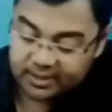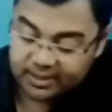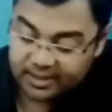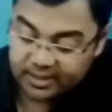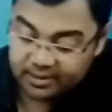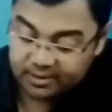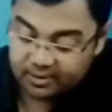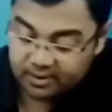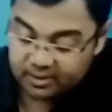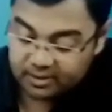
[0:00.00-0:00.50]

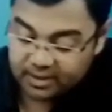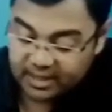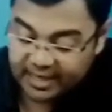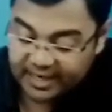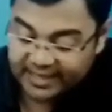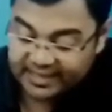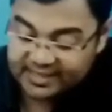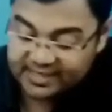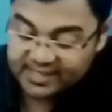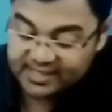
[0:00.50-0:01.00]
Then
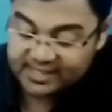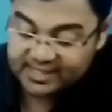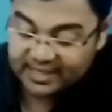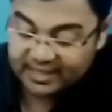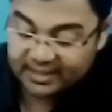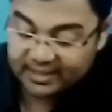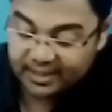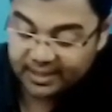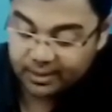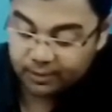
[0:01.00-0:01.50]
HISIS
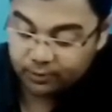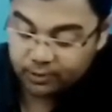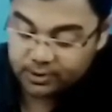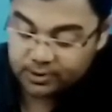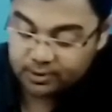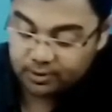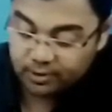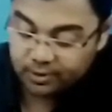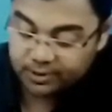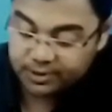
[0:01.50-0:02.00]
satellite
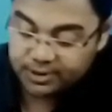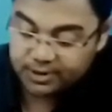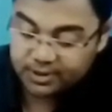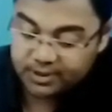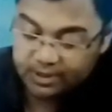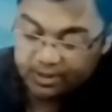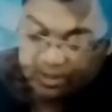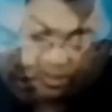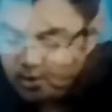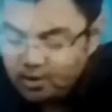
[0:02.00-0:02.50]
was
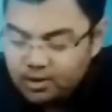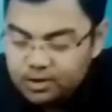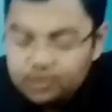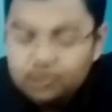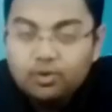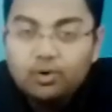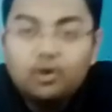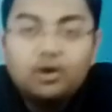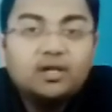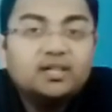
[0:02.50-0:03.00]
launched.
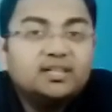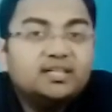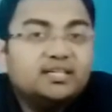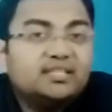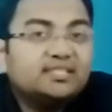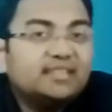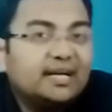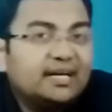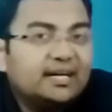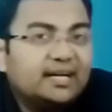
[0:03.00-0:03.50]
So all
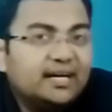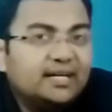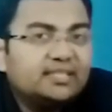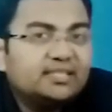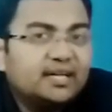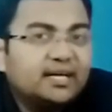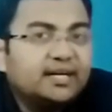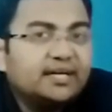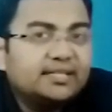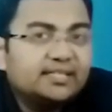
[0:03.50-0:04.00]
these
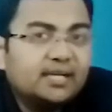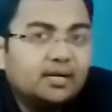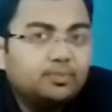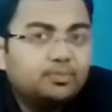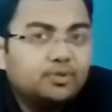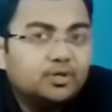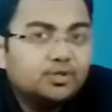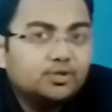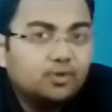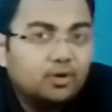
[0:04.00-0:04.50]
satellites are
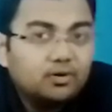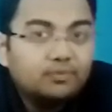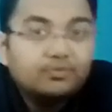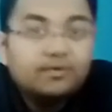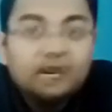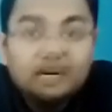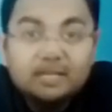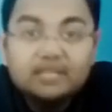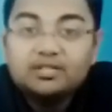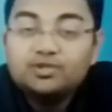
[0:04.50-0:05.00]
examples of
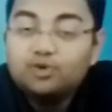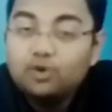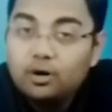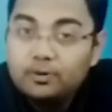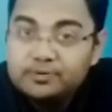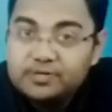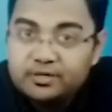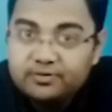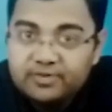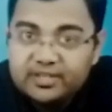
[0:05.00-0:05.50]
Earth
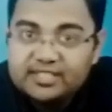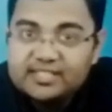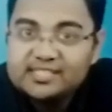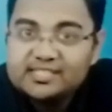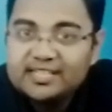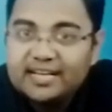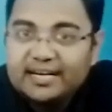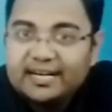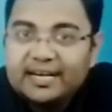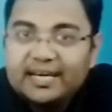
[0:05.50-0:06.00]

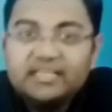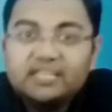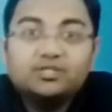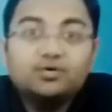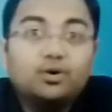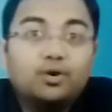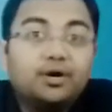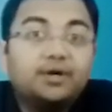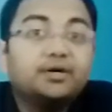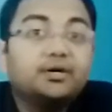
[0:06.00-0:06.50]
observation
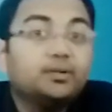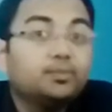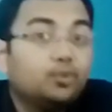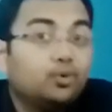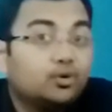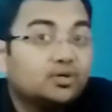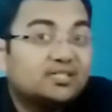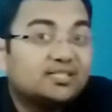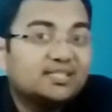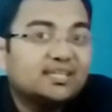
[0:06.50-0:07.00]
satellites or
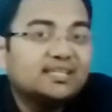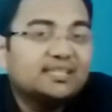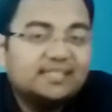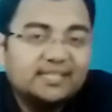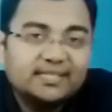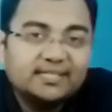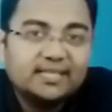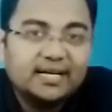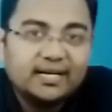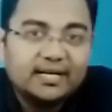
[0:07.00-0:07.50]
remote
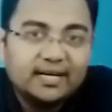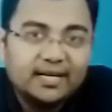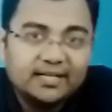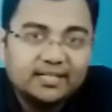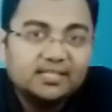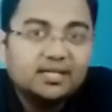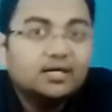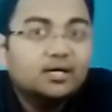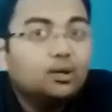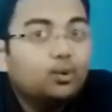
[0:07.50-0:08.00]
sensing
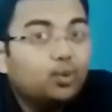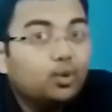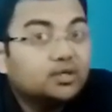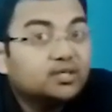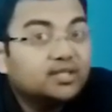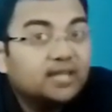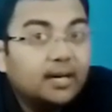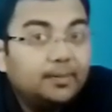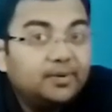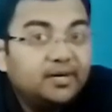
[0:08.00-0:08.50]
satellites.
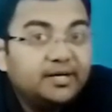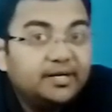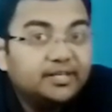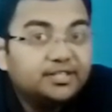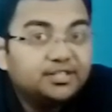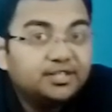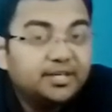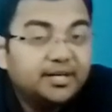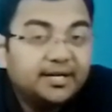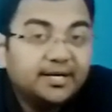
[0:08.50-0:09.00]
What are the
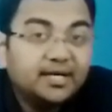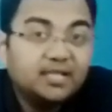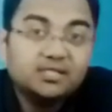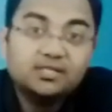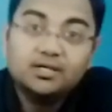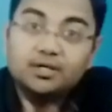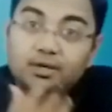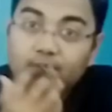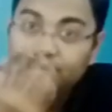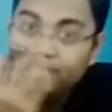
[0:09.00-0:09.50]
application
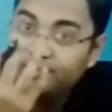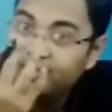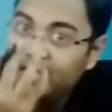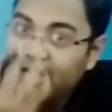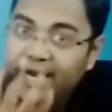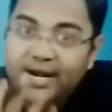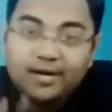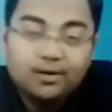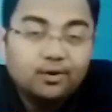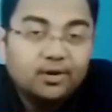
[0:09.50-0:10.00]
areas? We
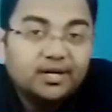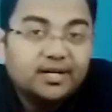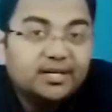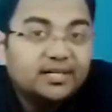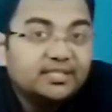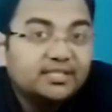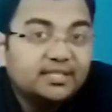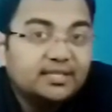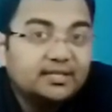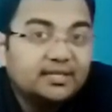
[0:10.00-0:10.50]
had
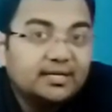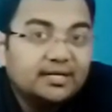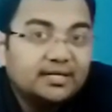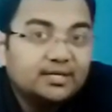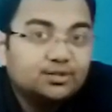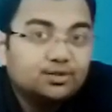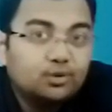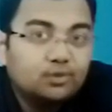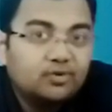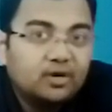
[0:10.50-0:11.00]
already seen the
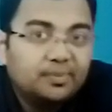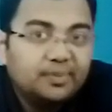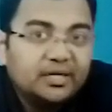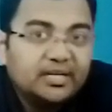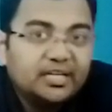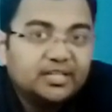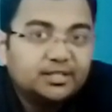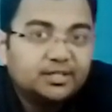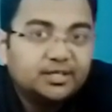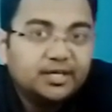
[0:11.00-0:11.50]
list of
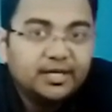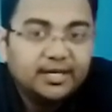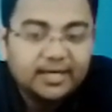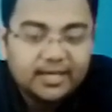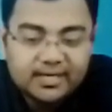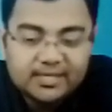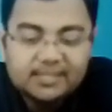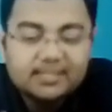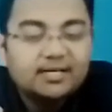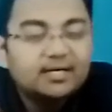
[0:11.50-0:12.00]
application
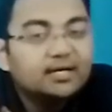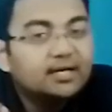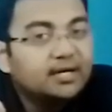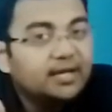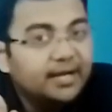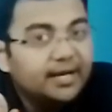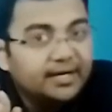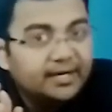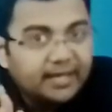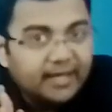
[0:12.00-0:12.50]
areas.
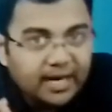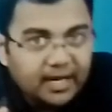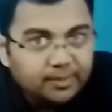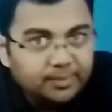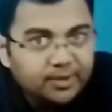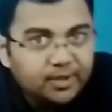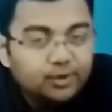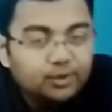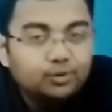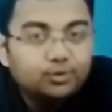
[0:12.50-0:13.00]
It
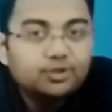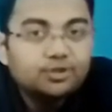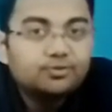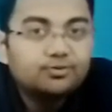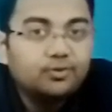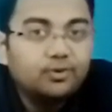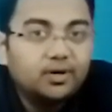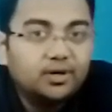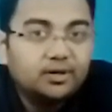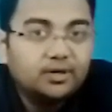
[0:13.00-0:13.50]
can be used
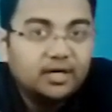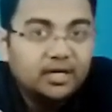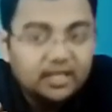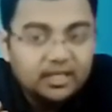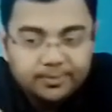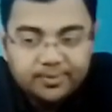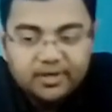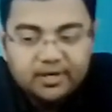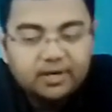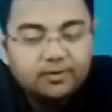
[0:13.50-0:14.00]
for
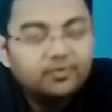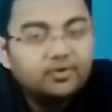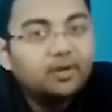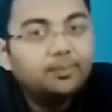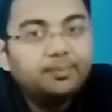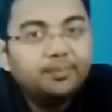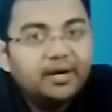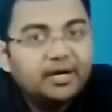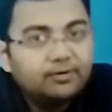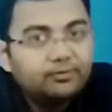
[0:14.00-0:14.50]
urban
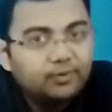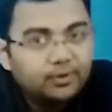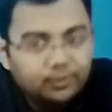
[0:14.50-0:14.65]
development,